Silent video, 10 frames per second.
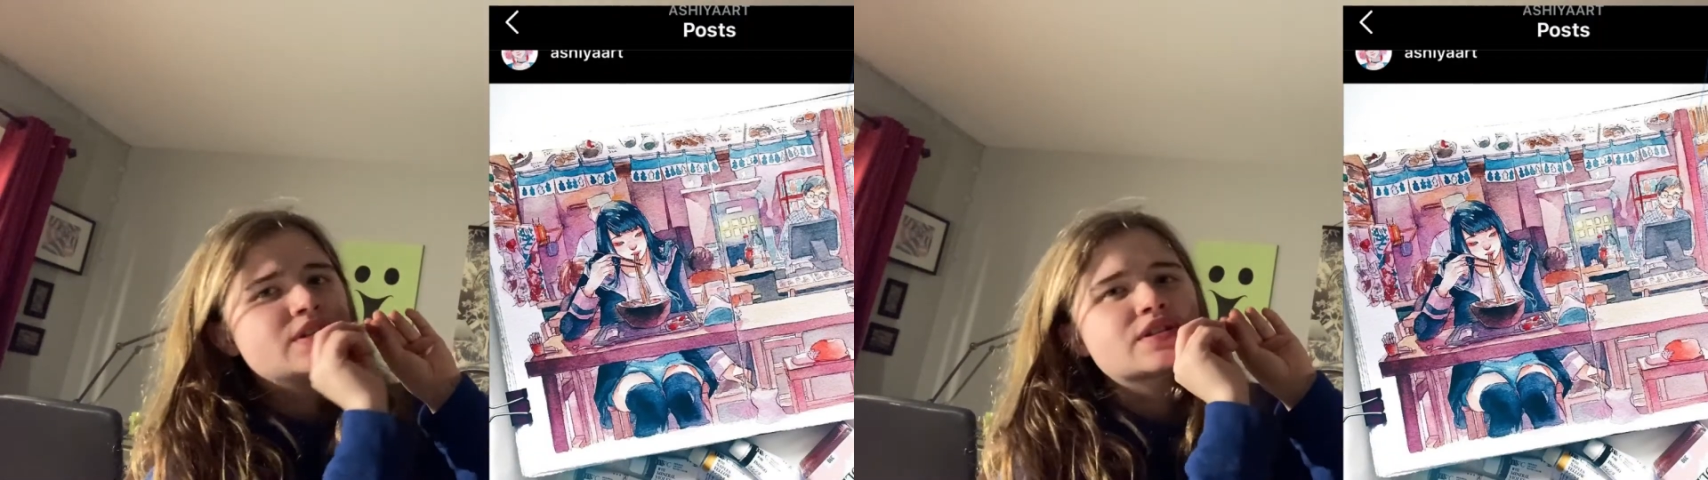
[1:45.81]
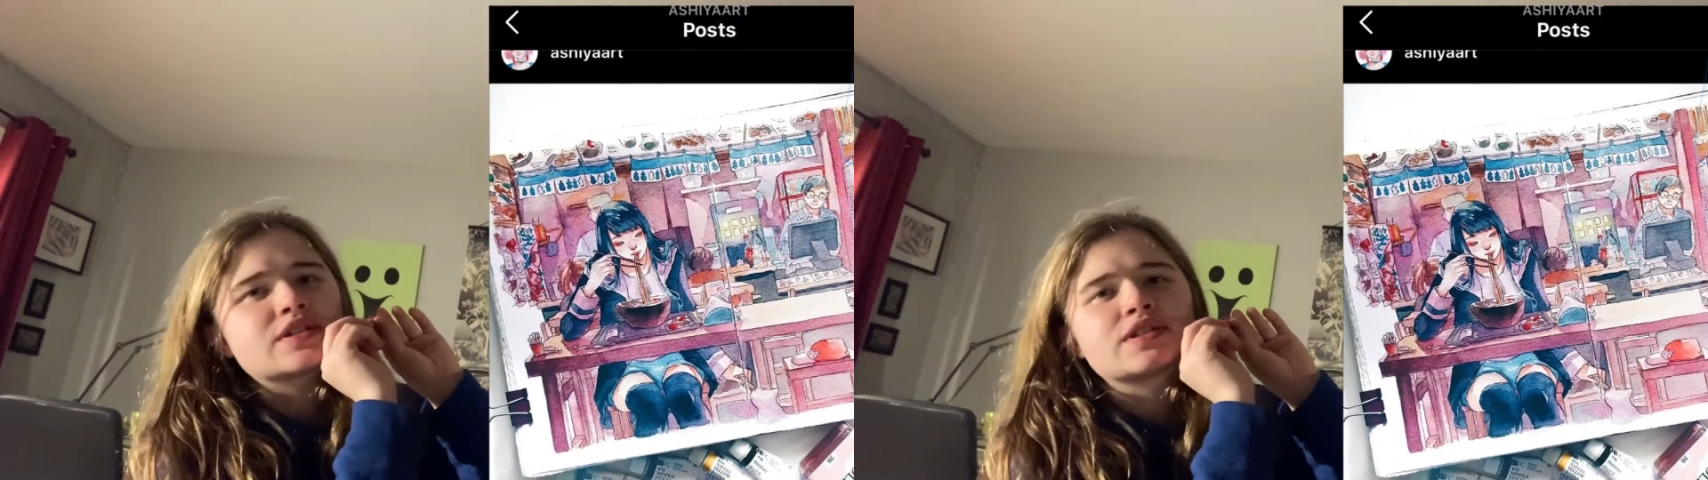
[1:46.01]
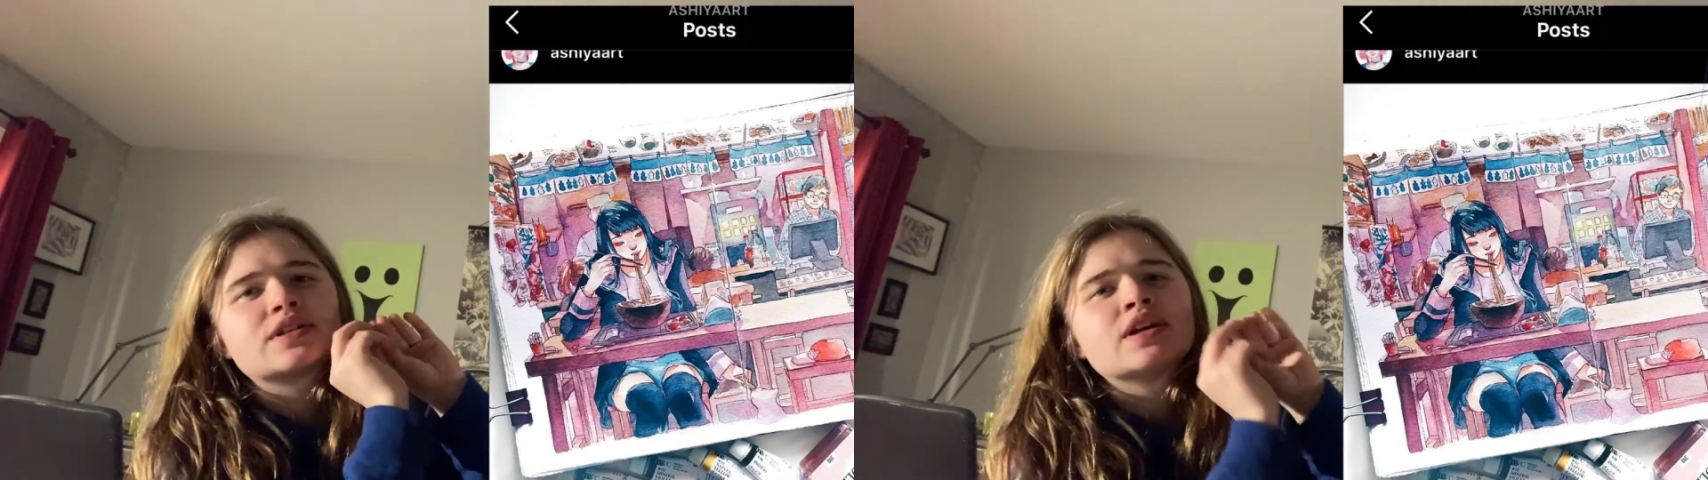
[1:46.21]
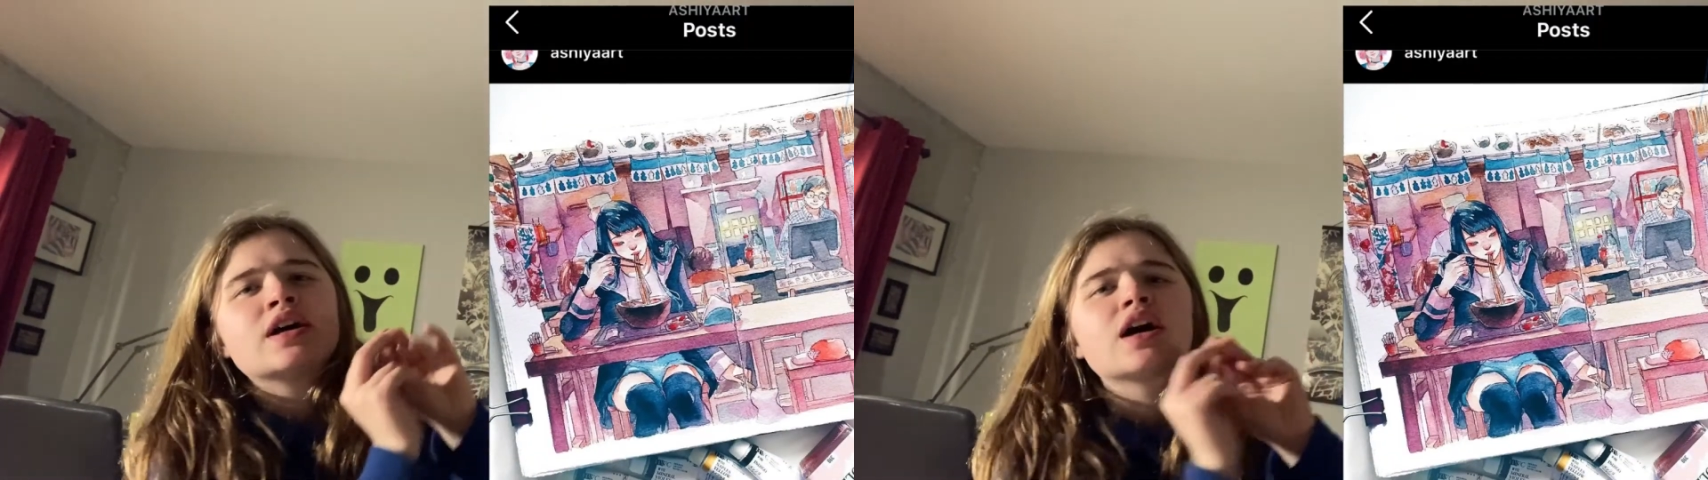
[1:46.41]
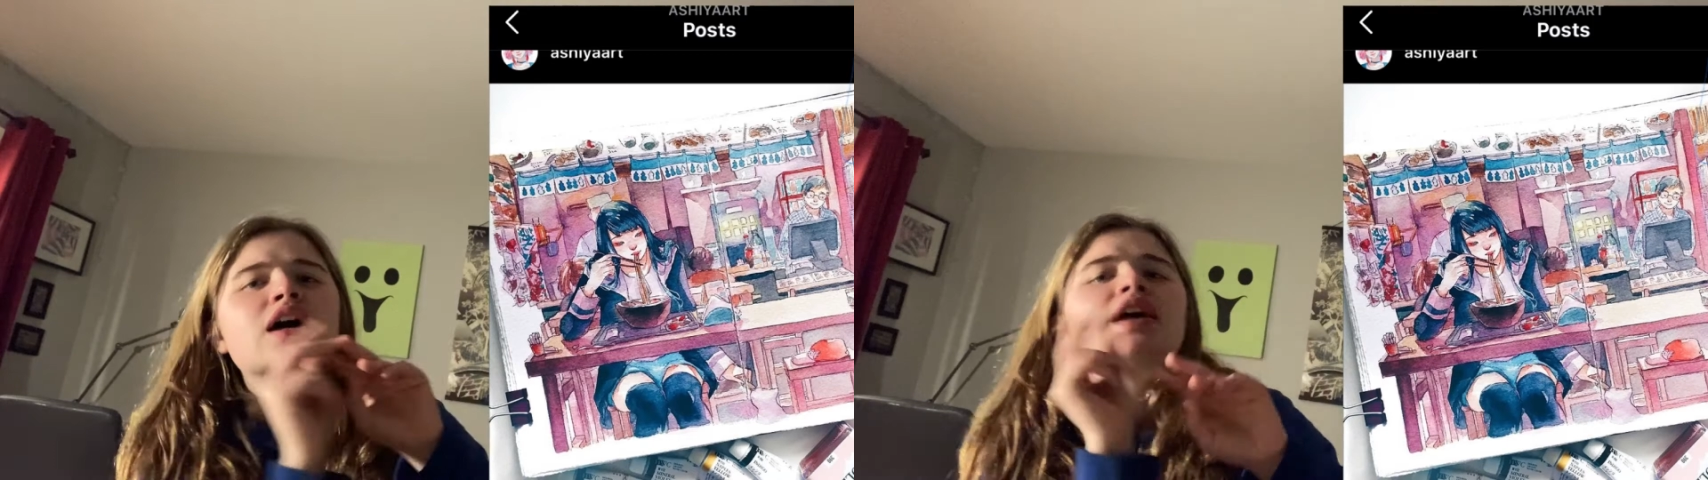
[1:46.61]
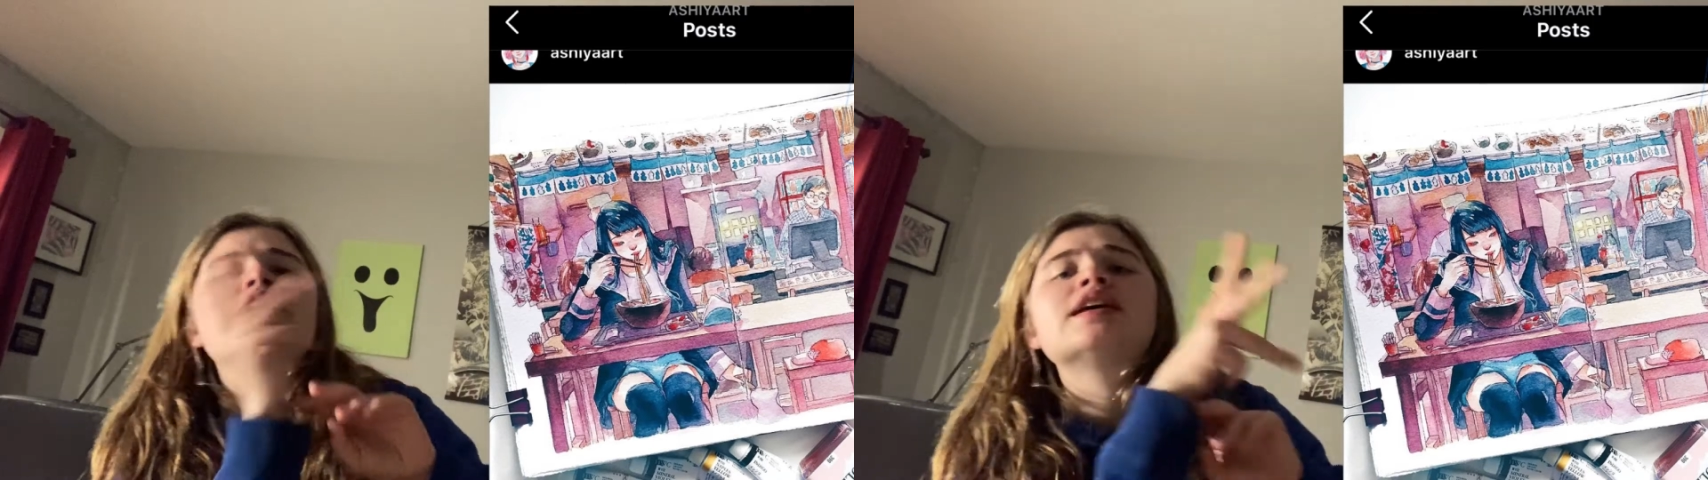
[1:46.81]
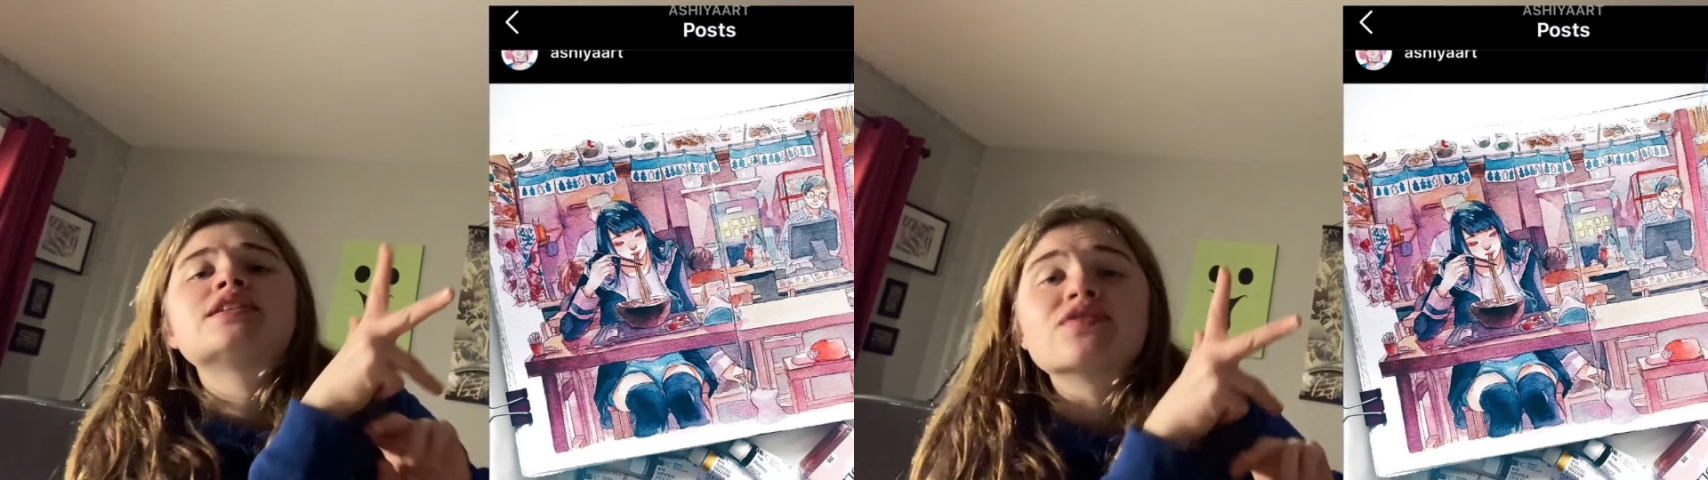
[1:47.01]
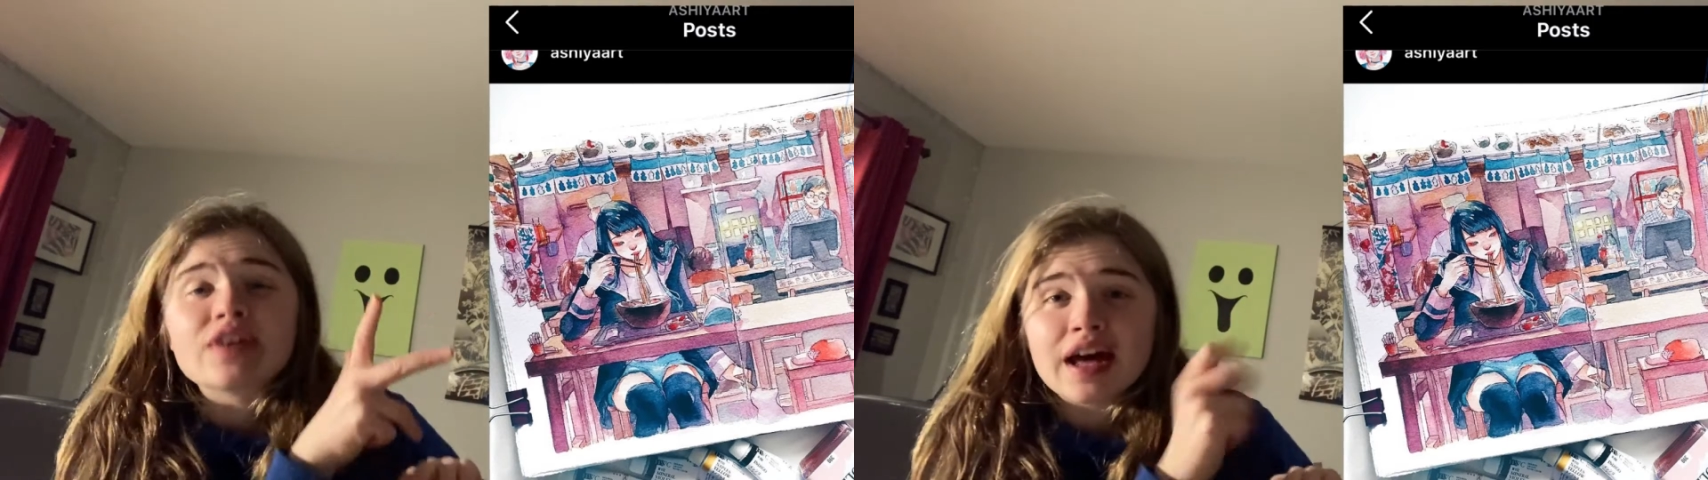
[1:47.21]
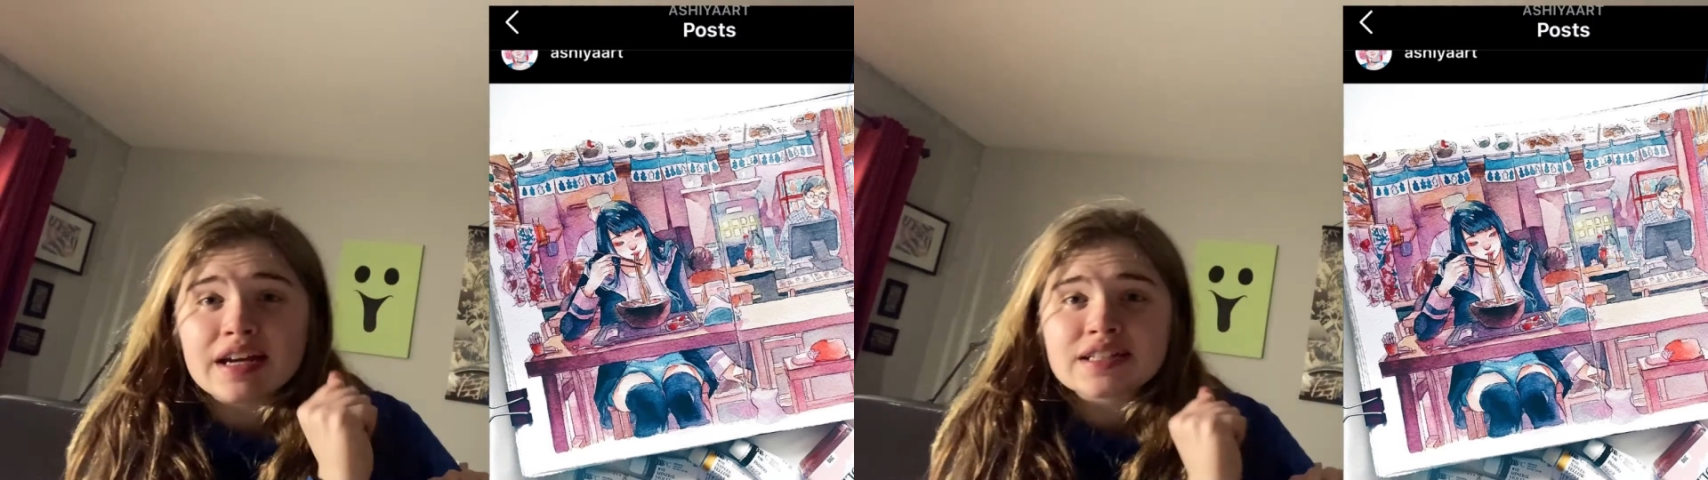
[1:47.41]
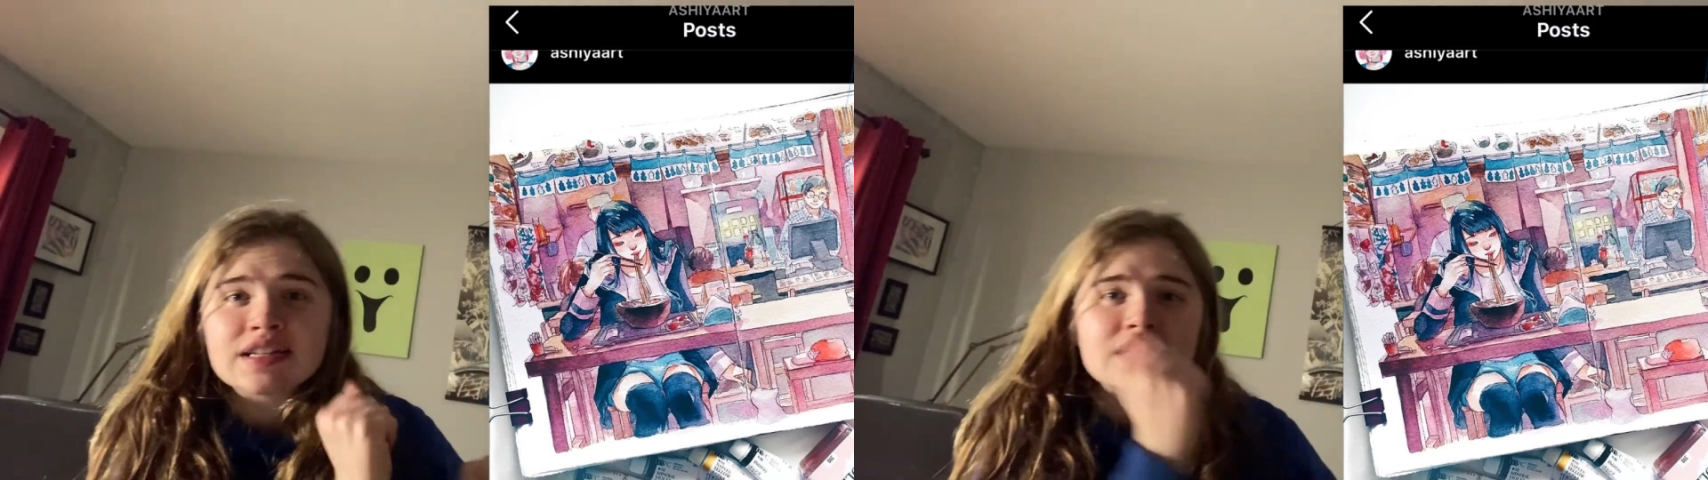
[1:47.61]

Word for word: just a hint of that,